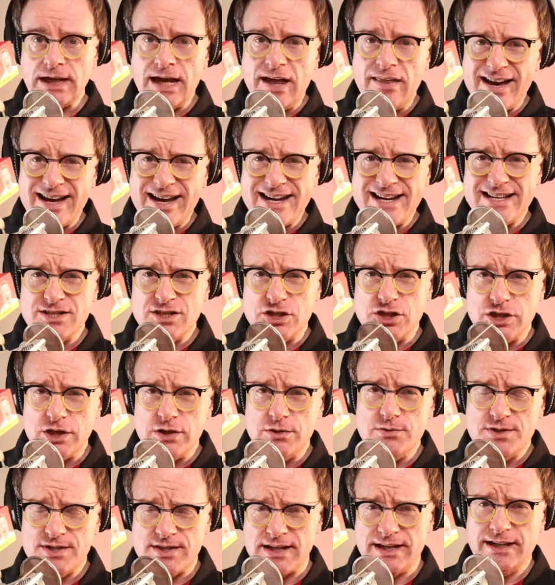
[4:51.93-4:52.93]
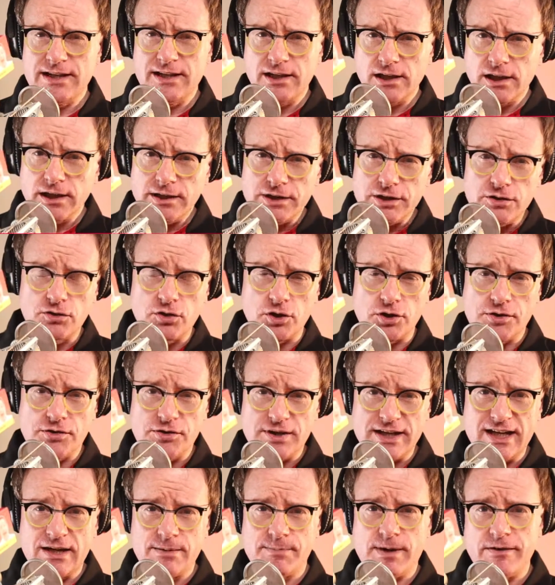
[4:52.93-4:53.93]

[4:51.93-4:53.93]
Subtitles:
And that is you singular. You've got to think